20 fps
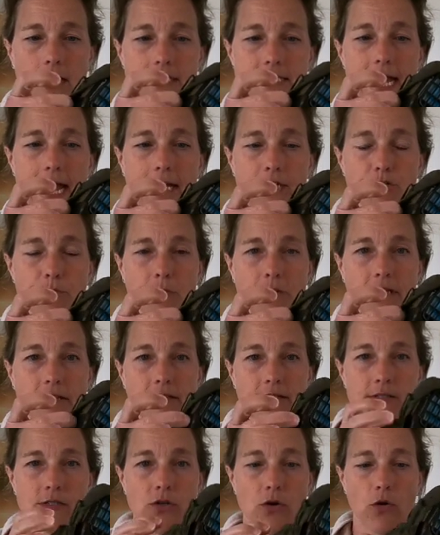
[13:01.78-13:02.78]

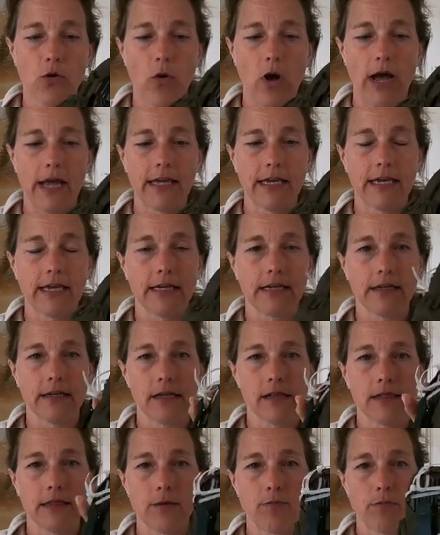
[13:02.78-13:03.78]
attachment so I can
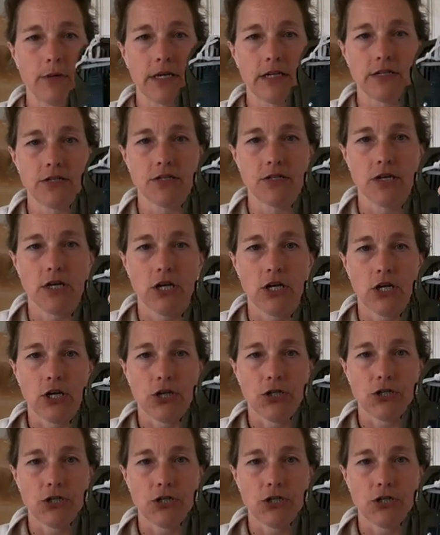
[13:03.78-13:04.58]
clip it